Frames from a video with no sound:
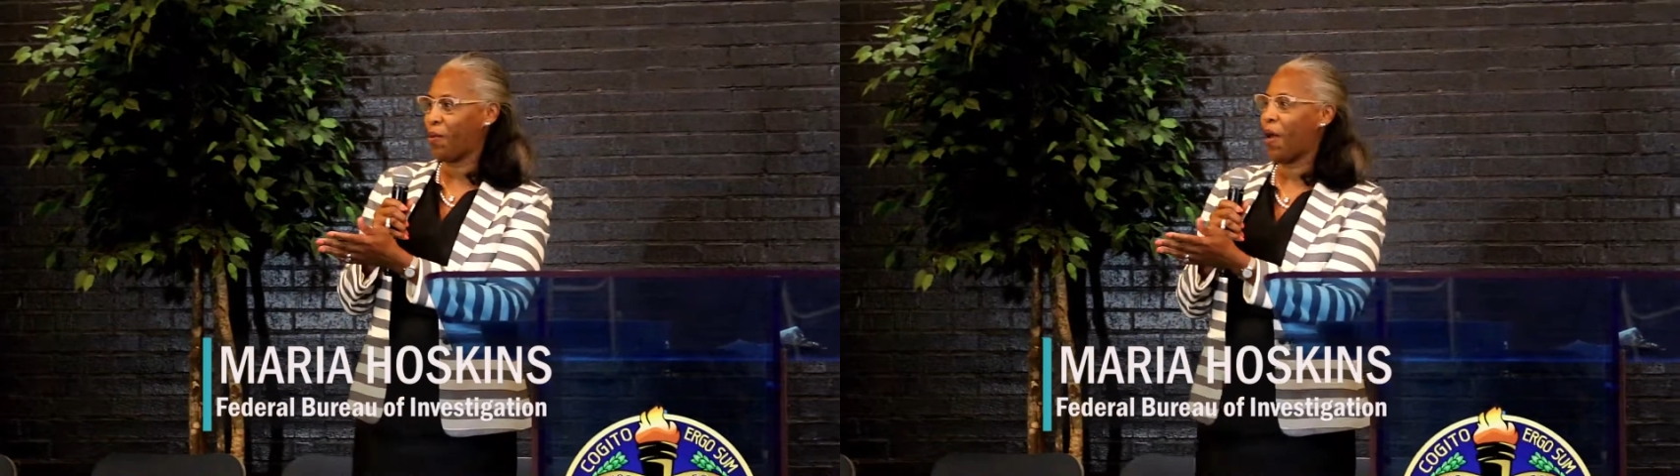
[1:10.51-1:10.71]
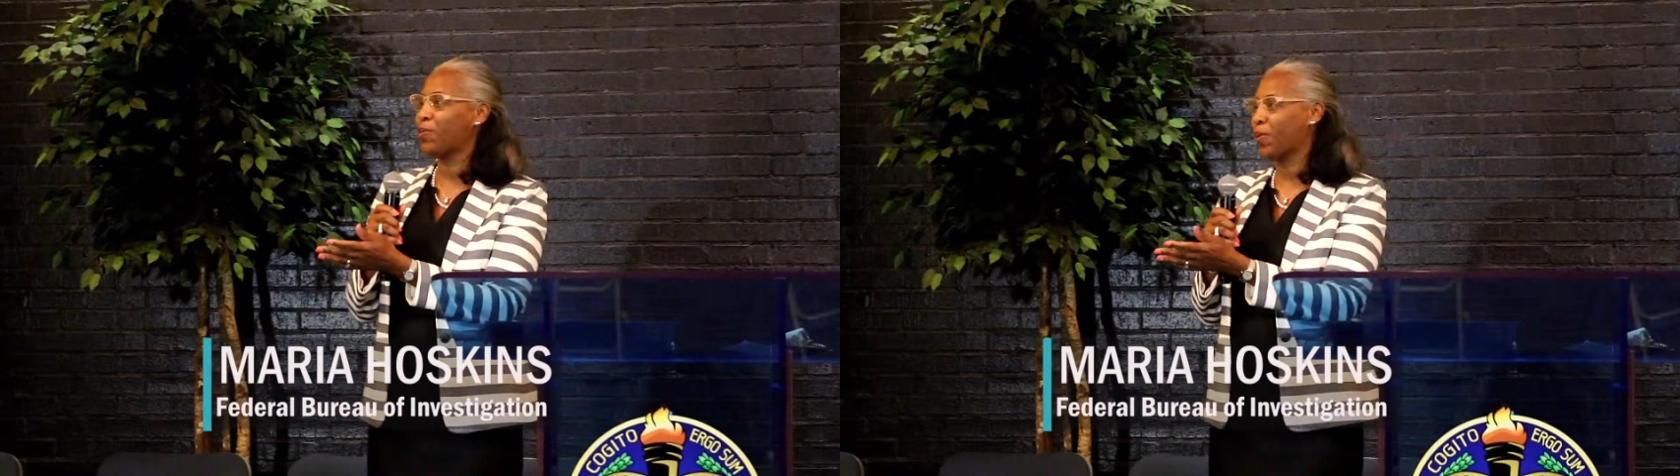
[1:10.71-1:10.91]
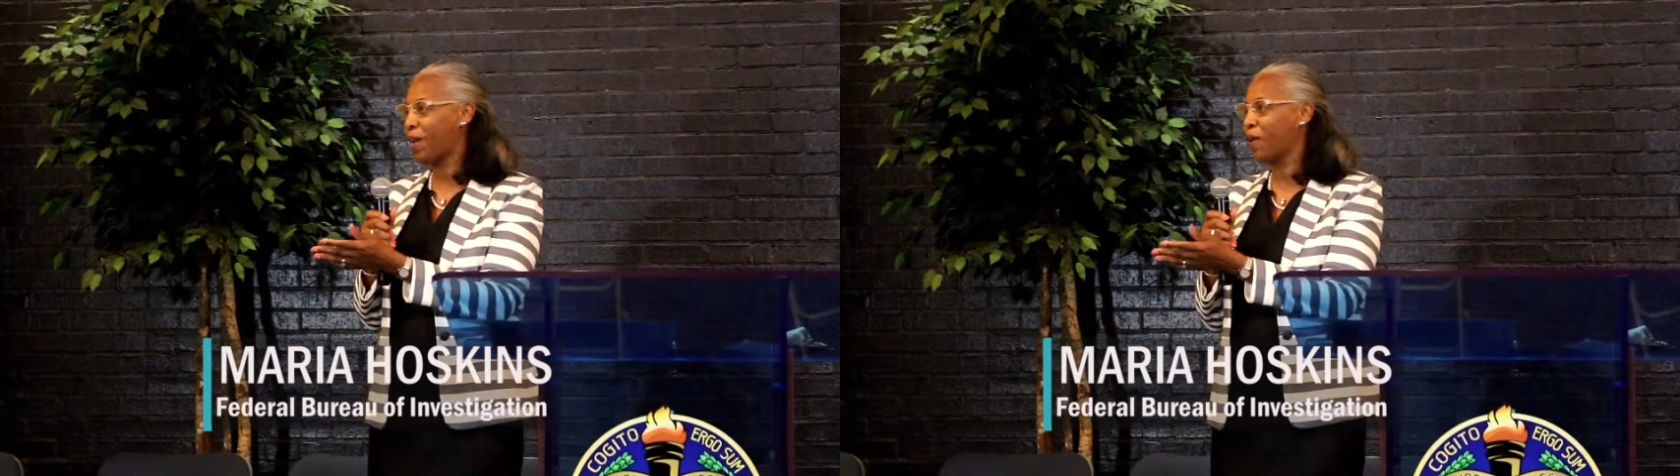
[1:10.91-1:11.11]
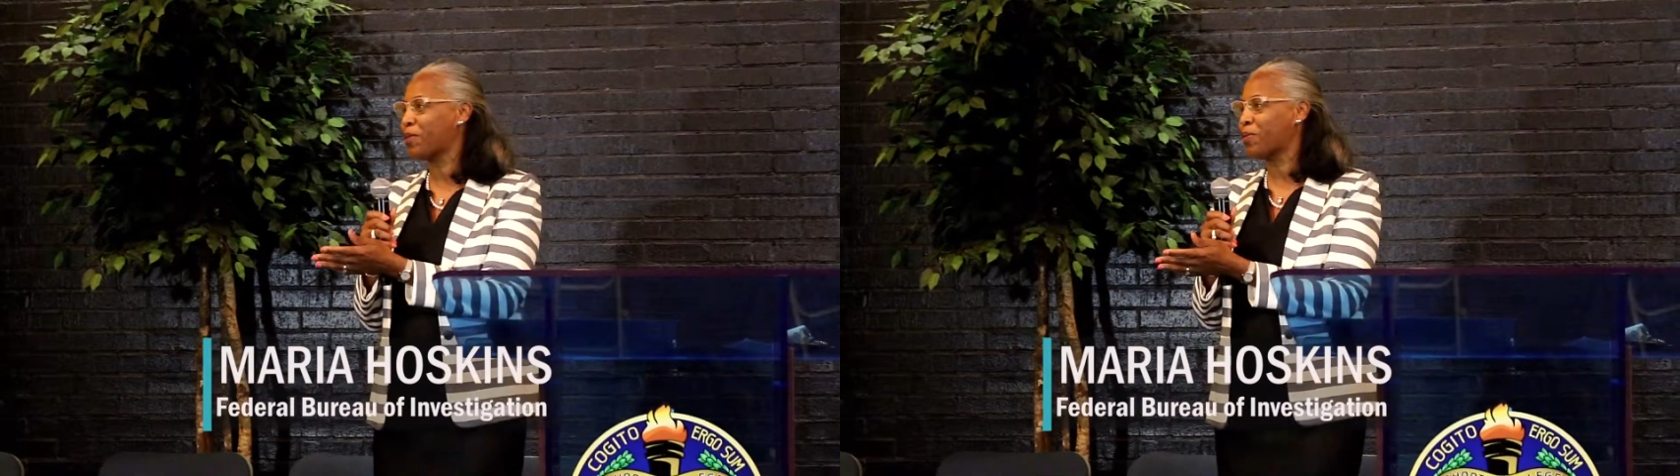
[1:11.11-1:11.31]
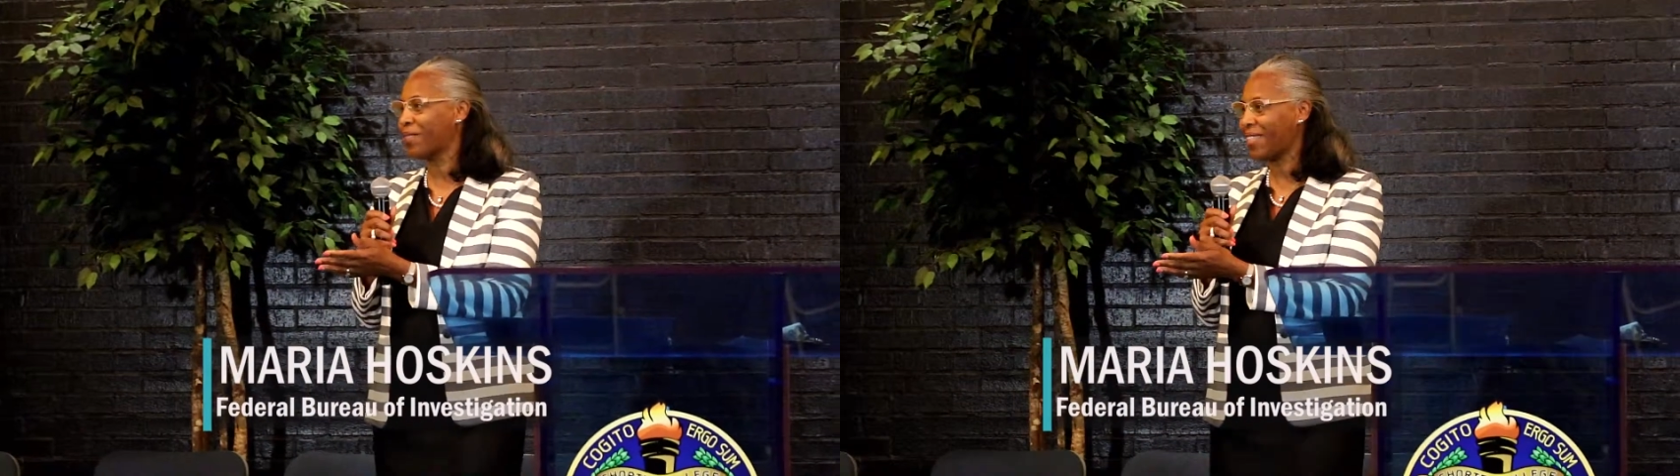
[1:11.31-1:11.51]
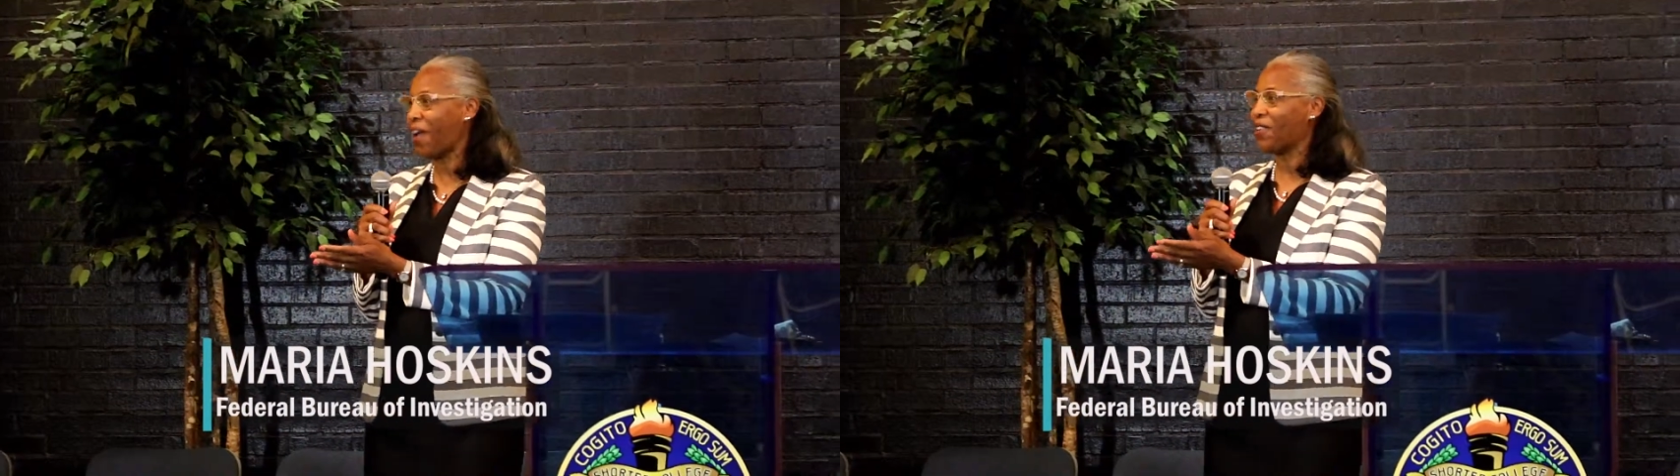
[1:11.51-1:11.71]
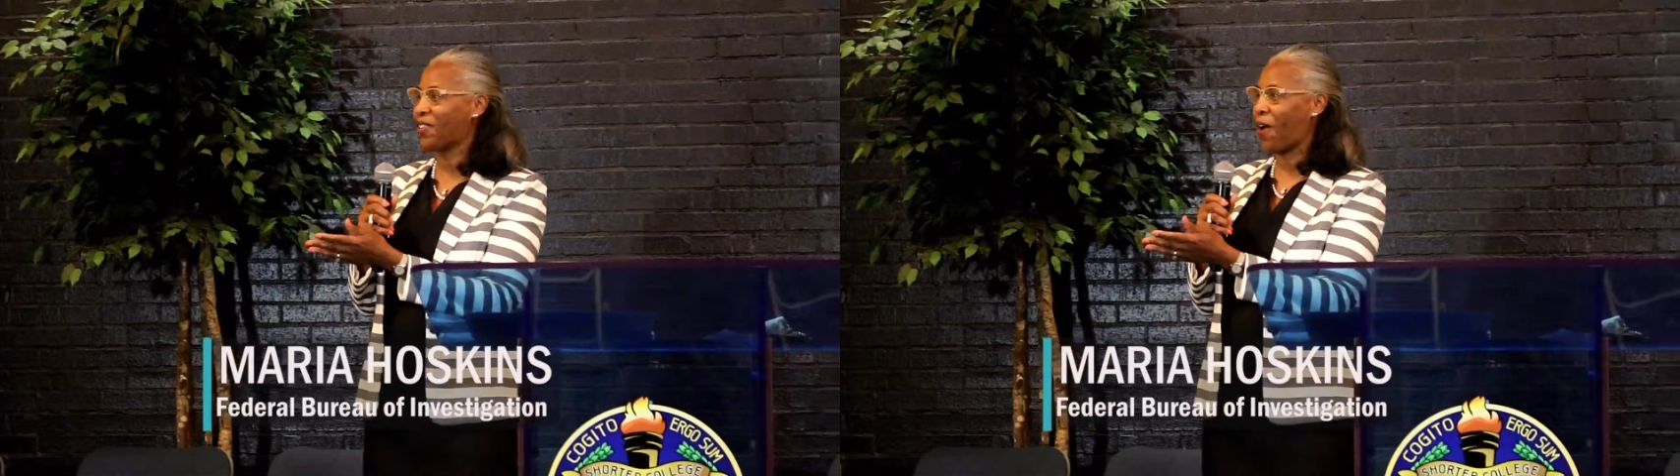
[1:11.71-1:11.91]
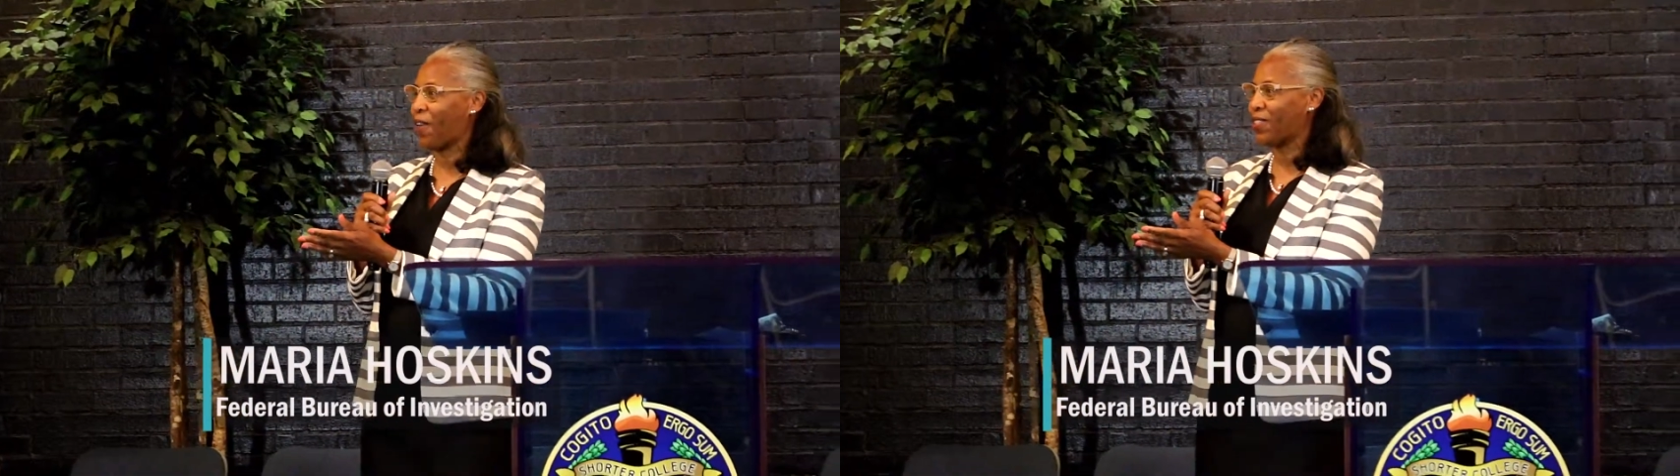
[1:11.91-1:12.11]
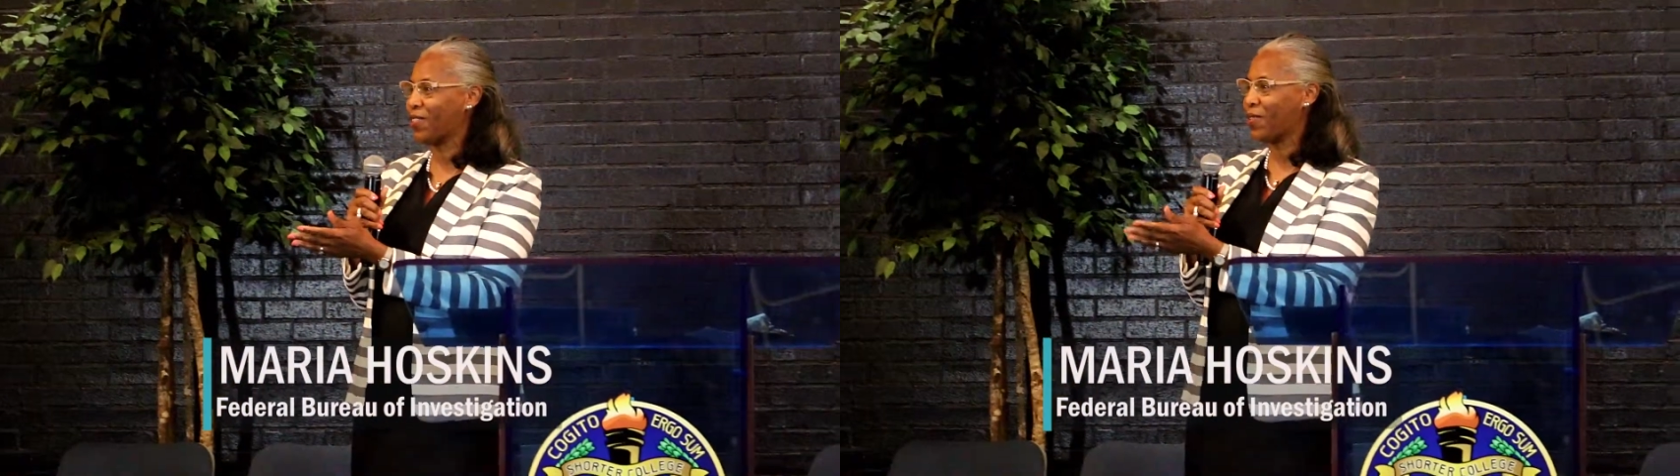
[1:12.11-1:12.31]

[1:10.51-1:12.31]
when I was with Congressman Snyder's office.